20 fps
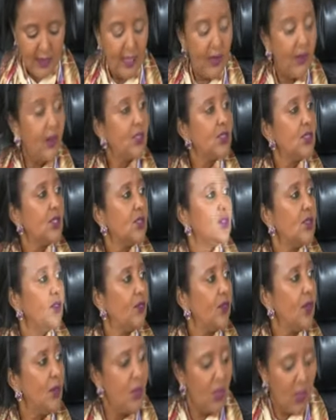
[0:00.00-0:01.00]
Directorate
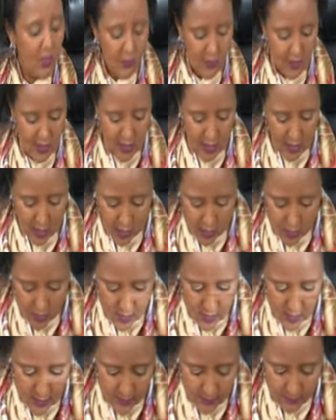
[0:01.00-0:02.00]
of Criminal
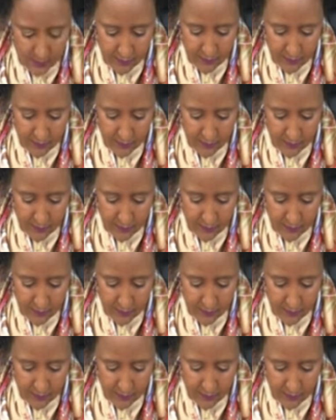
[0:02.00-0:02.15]
Investigations